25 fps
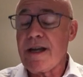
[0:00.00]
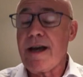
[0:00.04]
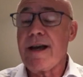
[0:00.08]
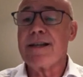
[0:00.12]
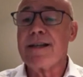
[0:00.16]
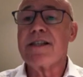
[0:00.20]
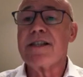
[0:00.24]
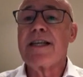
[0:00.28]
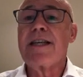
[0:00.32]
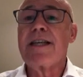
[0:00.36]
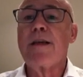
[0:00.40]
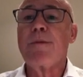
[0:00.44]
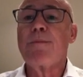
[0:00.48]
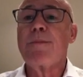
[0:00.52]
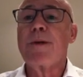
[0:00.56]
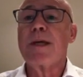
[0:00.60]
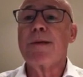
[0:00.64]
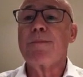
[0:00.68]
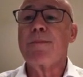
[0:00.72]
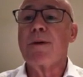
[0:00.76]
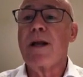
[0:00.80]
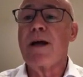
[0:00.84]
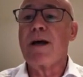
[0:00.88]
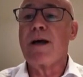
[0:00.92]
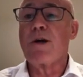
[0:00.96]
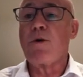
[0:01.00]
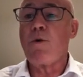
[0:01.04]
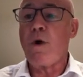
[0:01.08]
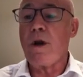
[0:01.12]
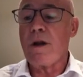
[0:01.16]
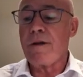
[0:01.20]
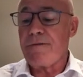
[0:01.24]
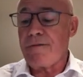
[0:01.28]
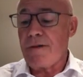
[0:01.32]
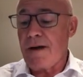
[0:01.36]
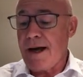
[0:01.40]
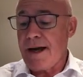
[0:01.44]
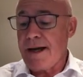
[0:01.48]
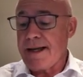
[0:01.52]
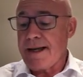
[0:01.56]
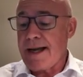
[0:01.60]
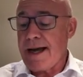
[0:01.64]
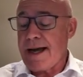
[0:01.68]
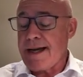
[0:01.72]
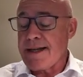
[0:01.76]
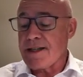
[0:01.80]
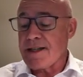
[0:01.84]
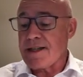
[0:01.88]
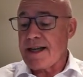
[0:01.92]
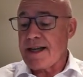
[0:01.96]
Our senior people are qualified
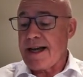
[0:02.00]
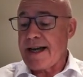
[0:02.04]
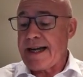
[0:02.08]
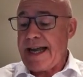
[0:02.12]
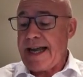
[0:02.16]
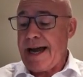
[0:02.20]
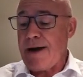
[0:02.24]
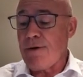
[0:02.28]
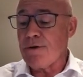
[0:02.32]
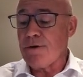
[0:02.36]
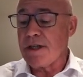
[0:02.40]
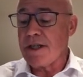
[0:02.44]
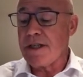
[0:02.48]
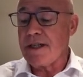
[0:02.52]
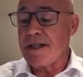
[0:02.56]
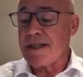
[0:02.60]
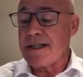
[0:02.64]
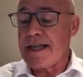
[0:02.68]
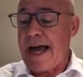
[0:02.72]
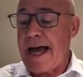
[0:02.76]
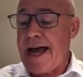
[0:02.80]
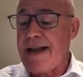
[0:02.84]
as accountants